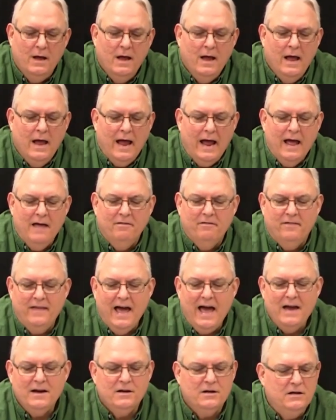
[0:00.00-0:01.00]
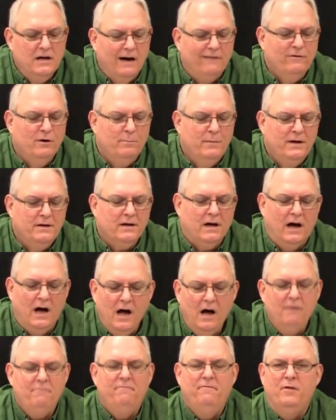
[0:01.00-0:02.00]
and that government
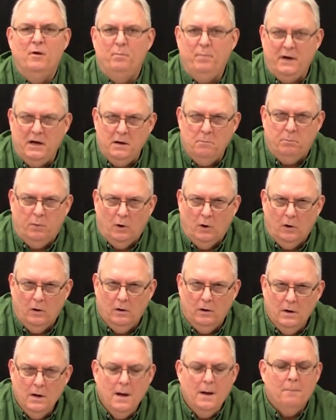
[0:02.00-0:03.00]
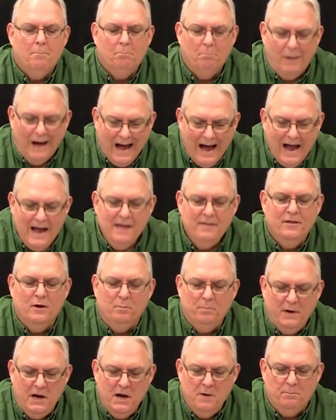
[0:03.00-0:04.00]
of the people, by the
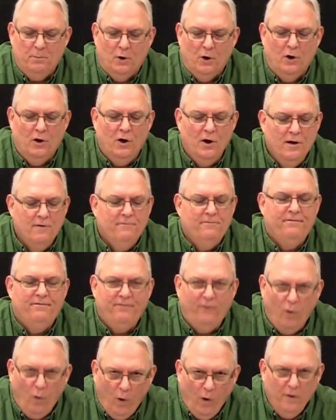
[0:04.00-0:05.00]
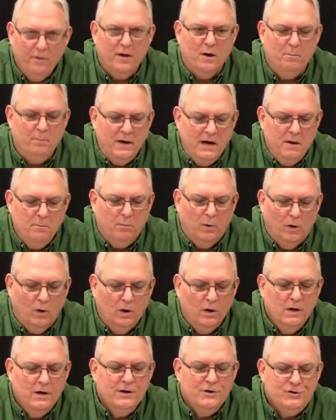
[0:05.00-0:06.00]
people, for the
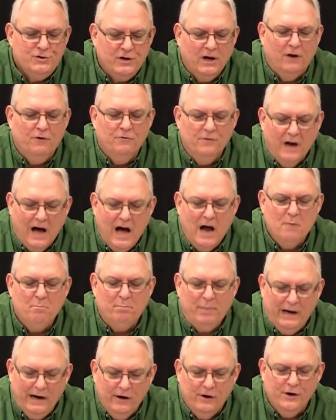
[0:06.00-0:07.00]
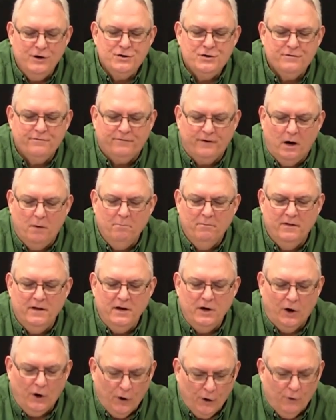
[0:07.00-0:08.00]
people, shall not perish from
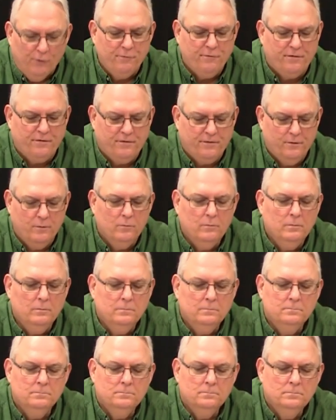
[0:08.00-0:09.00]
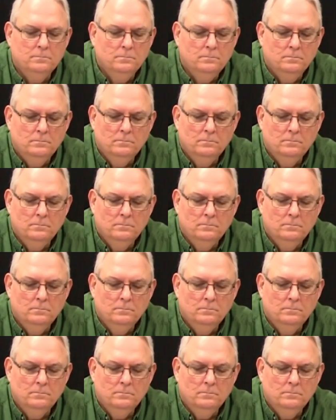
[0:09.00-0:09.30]
the earth. A nation